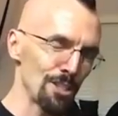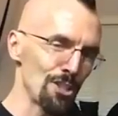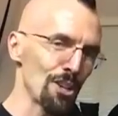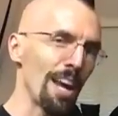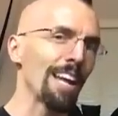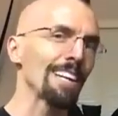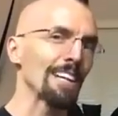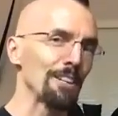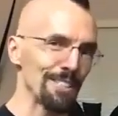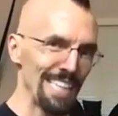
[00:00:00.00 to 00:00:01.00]
giant
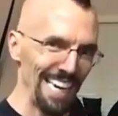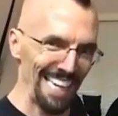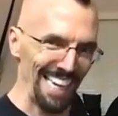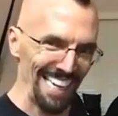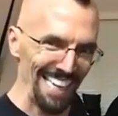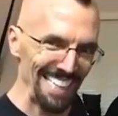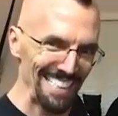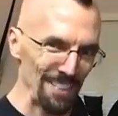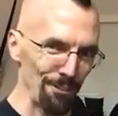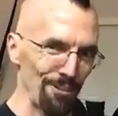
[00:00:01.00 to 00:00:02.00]
undertaking
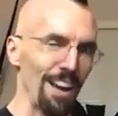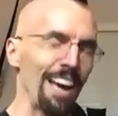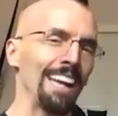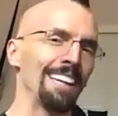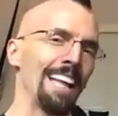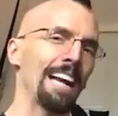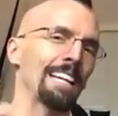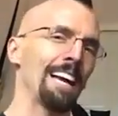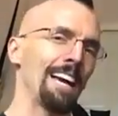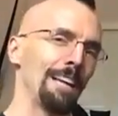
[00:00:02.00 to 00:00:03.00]
to find that
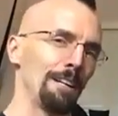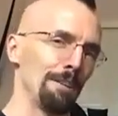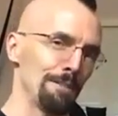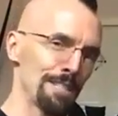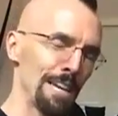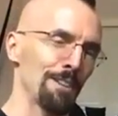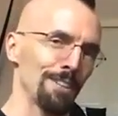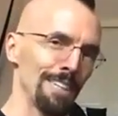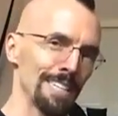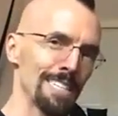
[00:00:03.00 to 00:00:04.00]
kind of
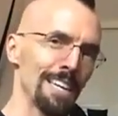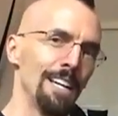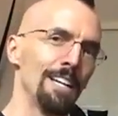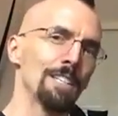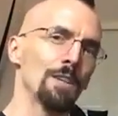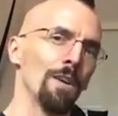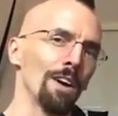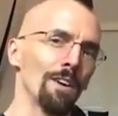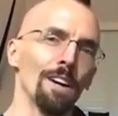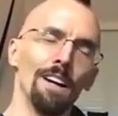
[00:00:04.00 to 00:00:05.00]
centeredness to
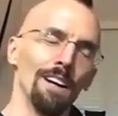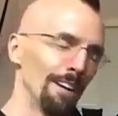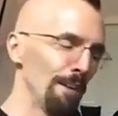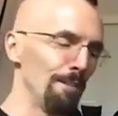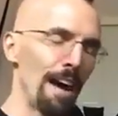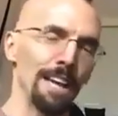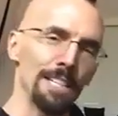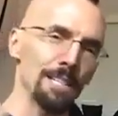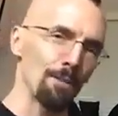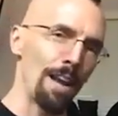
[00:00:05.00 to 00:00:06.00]
where the
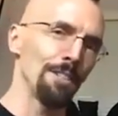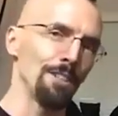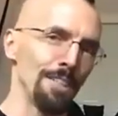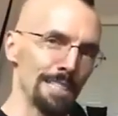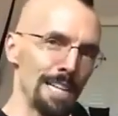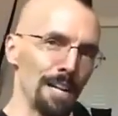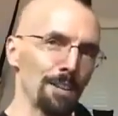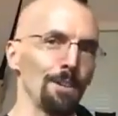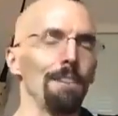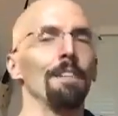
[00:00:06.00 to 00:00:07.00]
violence around you does not
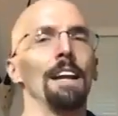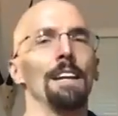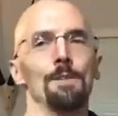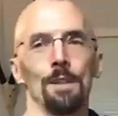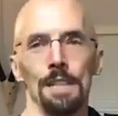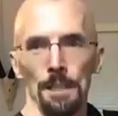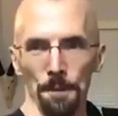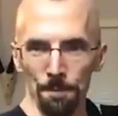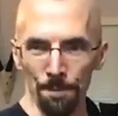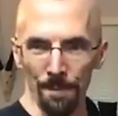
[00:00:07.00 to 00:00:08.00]
create violence within you.
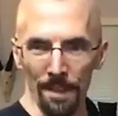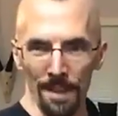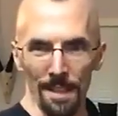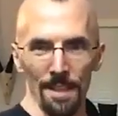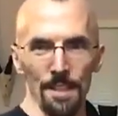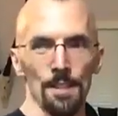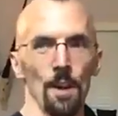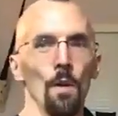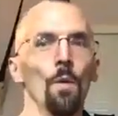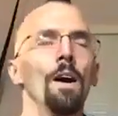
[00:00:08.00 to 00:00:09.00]

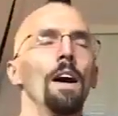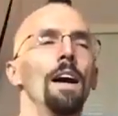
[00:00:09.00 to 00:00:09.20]
So